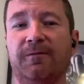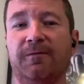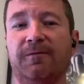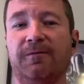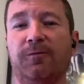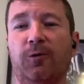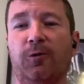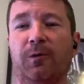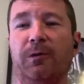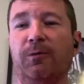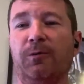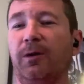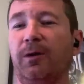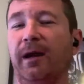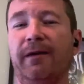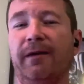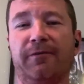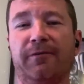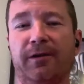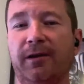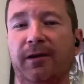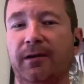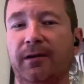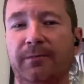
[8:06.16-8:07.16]
before we were
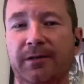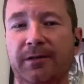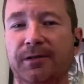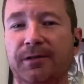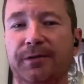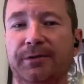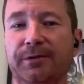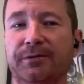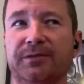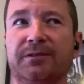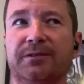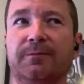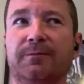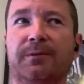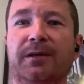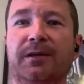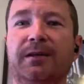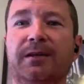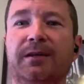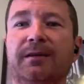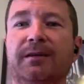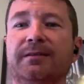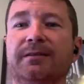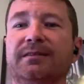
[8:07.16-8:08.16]
ever going to be used,
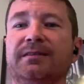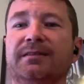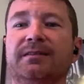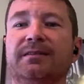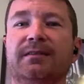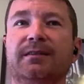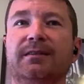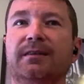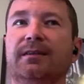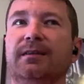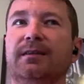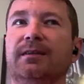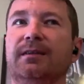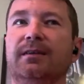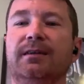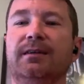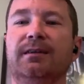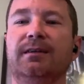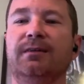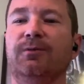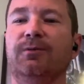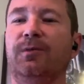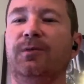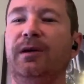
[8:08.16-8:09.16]
because
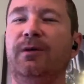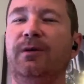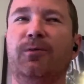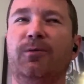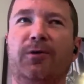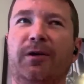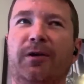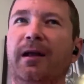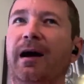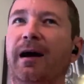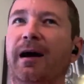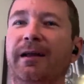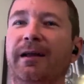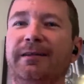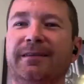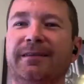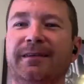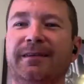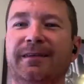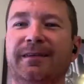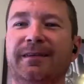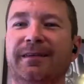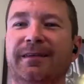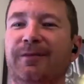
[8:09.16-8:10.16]
we were
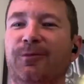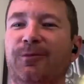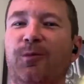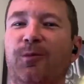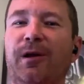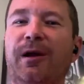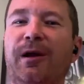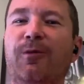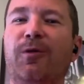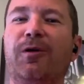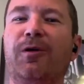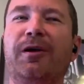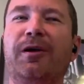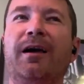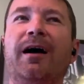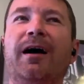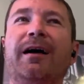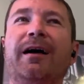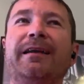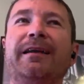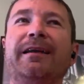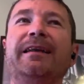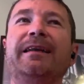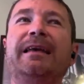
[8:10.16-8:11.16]

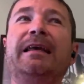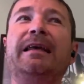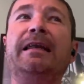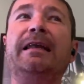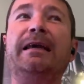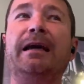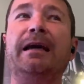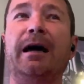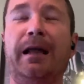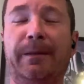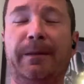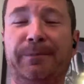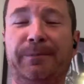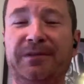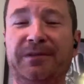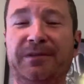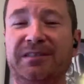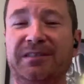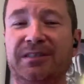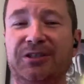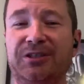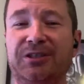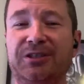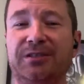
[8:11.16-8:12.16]
not in any kind of
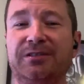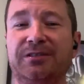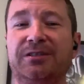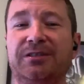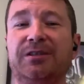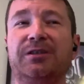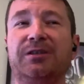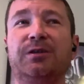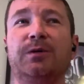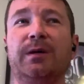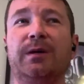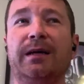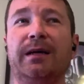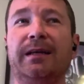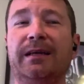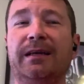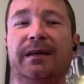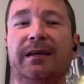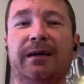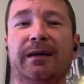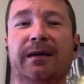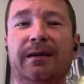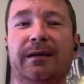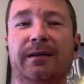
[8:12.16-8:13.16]
position to do
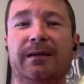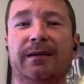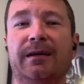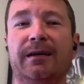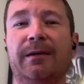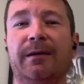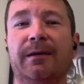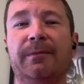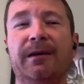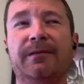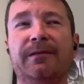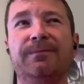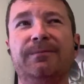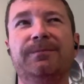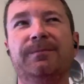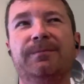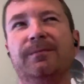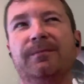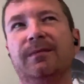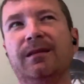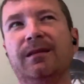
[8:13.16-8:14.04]
any kind of, I mean,